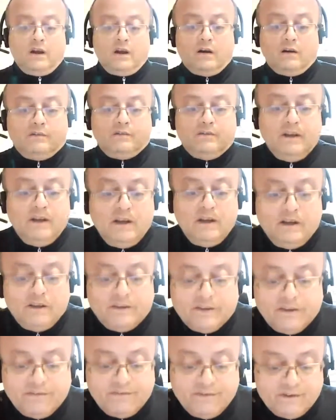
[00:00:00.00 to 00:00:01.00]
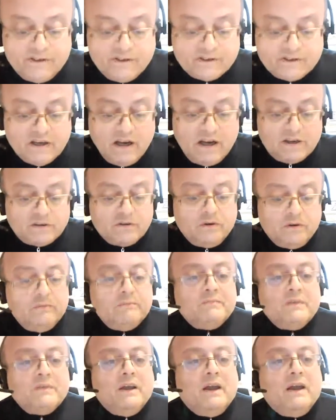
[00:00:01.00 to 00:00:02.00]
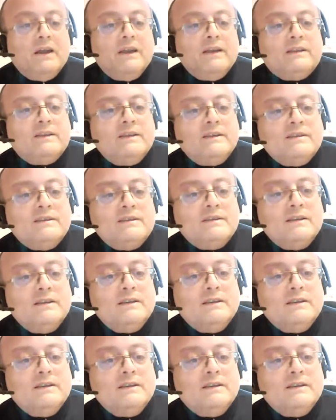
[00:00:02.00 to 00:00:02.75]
of refugees. So it is